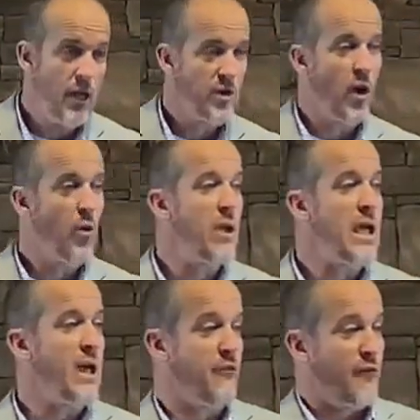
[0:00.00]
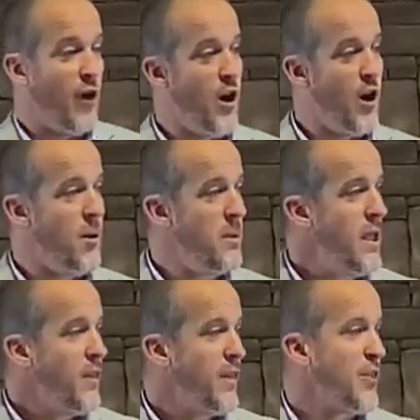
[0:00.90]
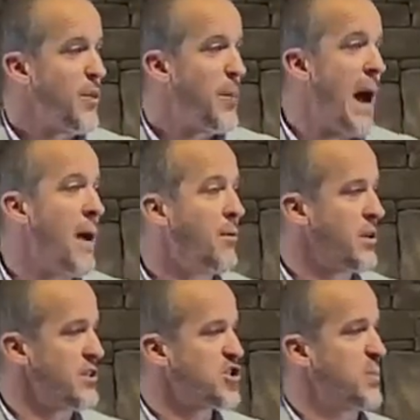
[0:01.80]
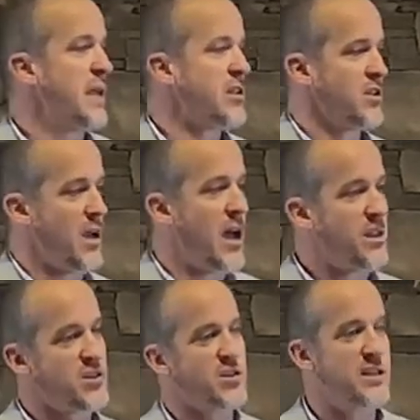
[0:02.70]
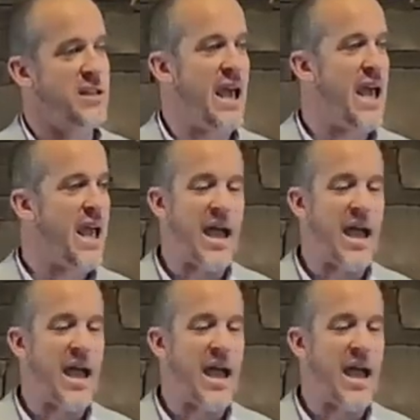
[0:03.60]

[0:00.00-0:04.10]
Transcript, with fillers: Don't we affirm that the Bible can speak to us today?